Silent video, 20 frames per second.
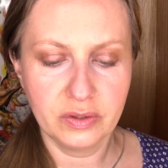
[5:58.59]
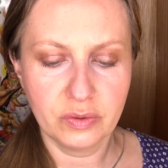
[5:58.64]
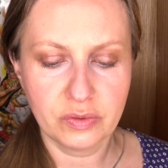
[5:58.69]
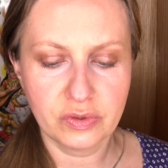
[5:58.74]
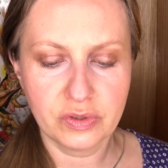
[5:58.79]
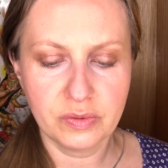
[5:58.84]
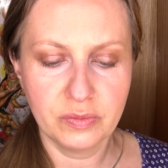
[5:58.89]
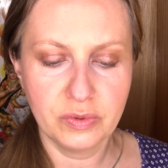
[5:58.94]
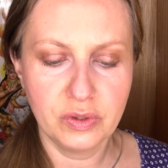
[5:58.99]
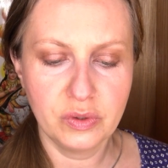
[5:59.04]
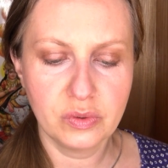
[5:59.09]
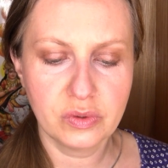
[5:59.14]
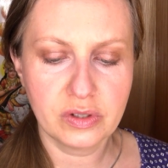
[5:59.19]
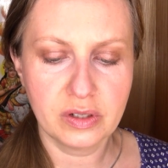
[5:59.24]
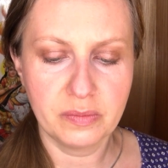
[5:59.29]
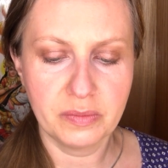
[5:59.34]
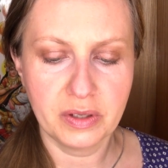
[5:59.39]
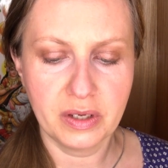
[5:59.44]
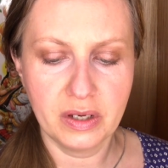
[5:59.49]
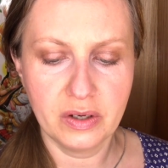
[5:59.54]
there was some news
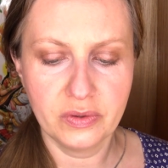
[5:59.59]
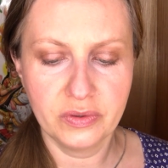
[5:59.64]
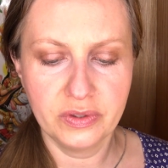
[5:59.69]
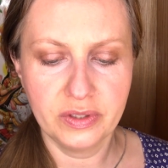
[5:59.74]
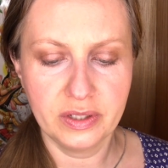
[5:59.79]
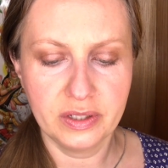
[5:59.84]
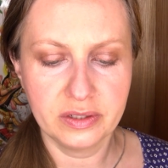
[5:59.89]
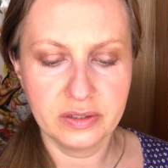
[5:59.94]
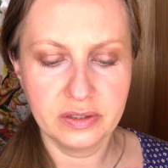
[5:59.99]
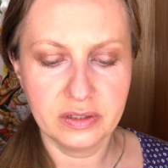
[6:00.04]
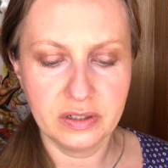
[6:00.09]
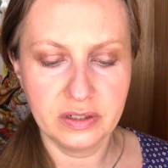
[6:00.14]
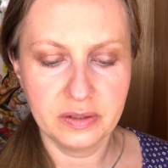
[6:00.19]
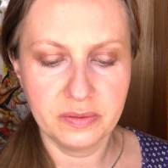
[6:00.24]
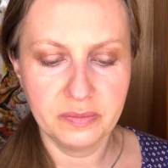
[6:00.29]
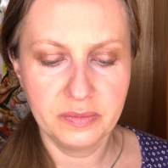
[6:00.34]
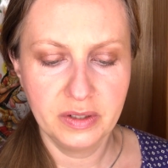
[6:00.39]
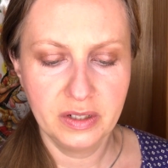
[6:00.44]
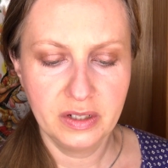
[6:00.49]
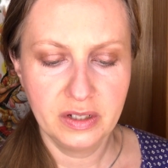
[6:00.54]
coming out that
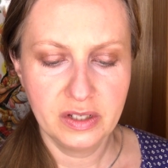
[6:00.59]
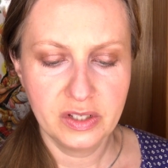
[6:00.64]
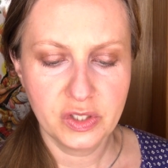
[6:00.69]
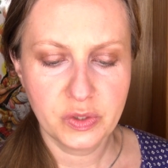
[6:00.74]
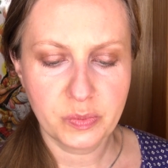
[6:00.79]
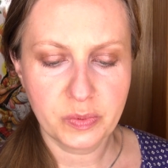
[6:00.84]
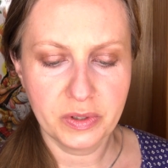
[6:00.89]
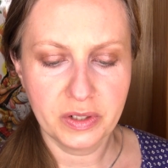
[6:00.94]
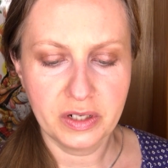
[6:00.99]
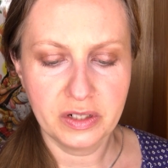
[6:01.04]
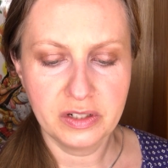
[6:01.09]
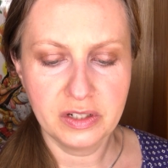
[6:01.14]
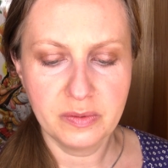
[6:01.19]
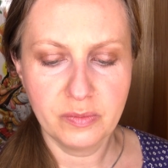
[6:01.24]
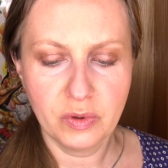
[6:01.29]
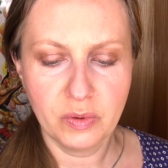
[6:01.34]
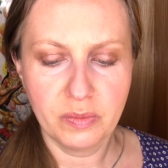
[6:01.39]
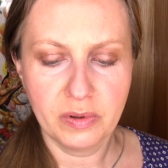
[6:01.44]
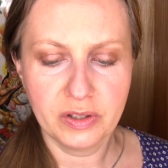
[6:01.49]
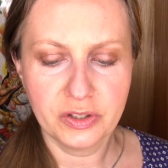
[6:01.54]
Sprint and
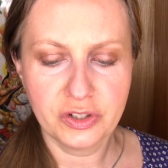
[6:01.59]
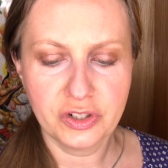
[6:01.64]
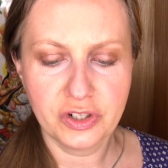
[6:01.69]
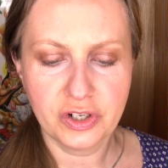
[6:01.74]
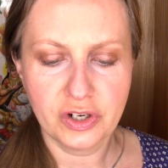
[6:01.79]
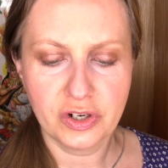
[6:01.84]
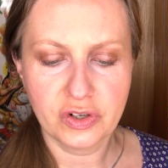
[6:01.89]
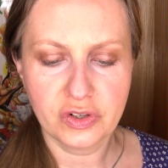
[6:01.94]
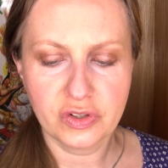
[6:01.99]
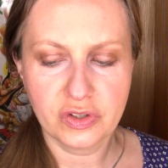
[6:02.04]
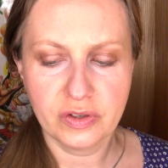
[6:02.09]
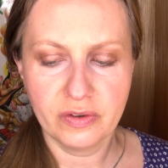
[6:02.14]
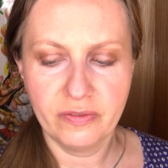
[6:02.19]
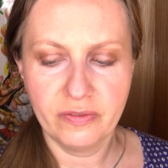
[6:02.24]
T-Mobile shares